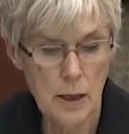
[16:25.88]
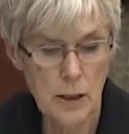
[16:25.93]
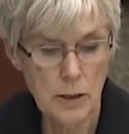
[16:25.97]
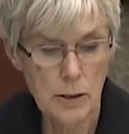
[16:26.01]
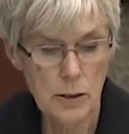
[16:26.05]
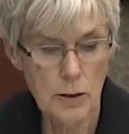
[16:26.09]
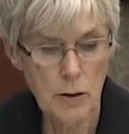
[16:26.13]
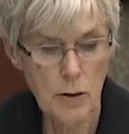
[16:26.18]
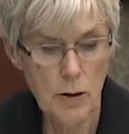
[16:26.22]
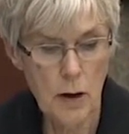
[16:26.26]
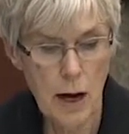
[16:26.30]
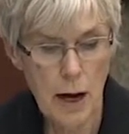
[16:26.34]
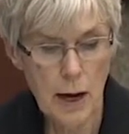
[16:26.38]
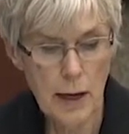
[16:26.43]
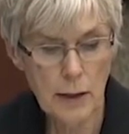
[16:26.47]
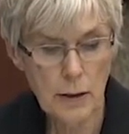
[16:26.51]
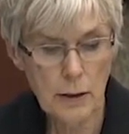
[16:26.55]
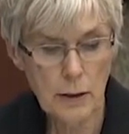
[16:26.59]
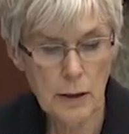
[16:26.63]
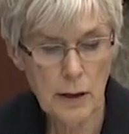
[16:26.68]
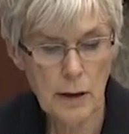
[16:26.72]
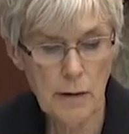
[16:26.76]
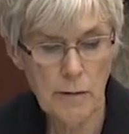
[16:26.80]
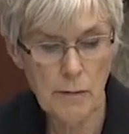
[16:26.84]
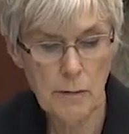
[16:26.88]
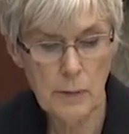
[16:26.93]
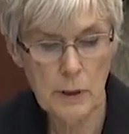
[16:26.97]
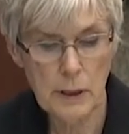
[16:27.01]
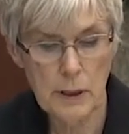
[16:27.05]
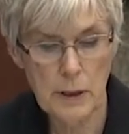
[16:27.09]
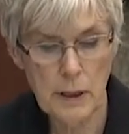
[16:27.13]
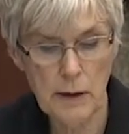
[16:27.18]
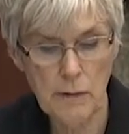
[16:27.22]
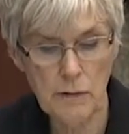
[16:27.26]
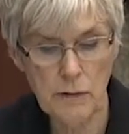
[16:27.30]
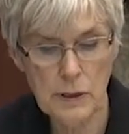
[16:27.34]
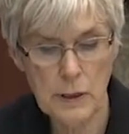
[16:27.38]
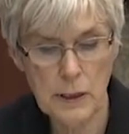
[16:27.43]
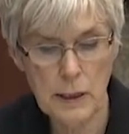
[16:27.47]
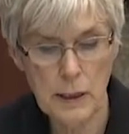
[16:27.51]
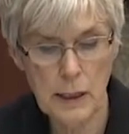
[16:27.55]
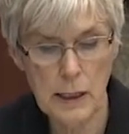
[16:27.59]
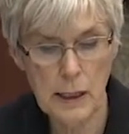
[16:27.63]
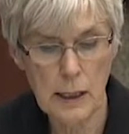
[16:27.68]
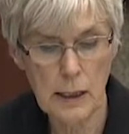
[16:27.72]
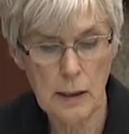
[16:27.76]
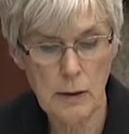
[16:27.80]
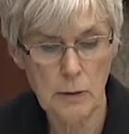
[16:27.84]
So a higher government
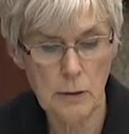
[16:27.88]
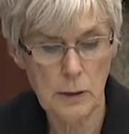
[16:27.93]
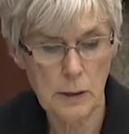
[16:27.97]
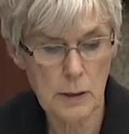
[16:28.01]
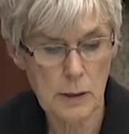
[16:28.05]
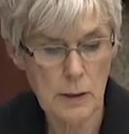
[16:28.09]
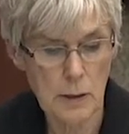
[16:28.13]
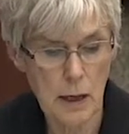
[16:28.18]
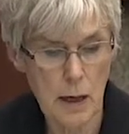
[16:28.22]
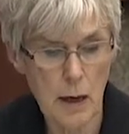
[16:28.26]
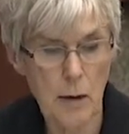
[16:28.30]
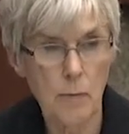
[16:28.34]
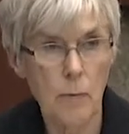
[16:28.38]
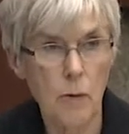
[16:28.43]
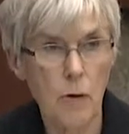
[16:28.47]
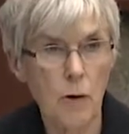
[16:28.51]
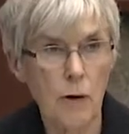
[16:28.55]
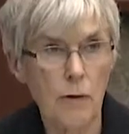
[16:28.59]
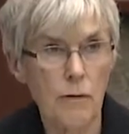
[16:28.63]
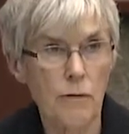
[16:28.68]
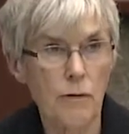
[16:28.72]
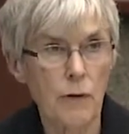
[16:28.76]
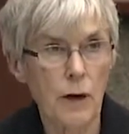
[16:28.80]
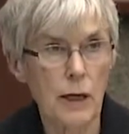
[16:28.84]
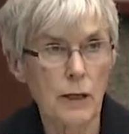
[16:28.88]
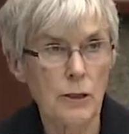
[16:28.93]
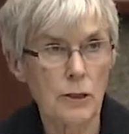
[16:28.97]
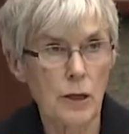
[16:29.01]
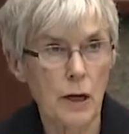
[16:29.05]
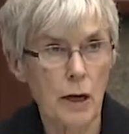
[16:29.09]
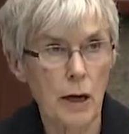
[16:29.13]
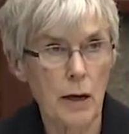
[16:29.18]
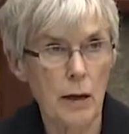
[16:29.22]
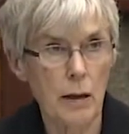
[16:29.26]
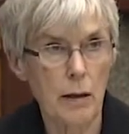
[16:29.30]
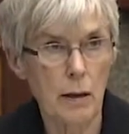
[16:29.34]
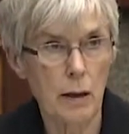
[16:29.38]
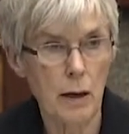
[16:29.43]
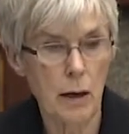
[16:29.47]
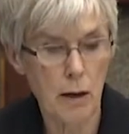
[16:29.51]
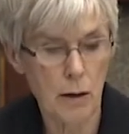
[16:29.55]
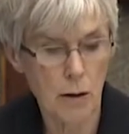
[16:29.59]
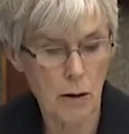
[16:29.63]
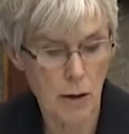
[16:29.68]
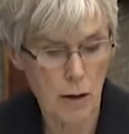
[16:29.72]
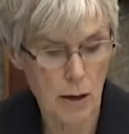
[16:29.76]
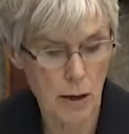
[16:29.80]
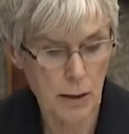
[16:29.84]
deficit equals a more fragile
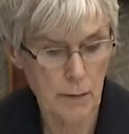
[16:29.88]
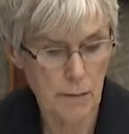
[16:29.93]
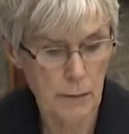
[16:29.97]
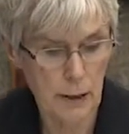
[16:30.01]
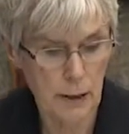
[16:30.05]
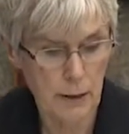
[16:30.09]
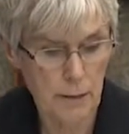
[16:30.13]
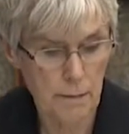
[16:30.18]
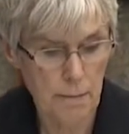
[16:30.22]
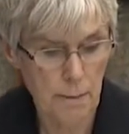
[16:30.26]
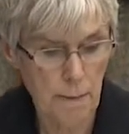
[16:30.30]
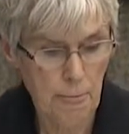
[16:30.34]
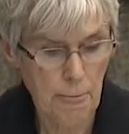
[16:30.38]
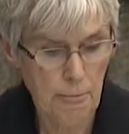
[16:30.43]
economy.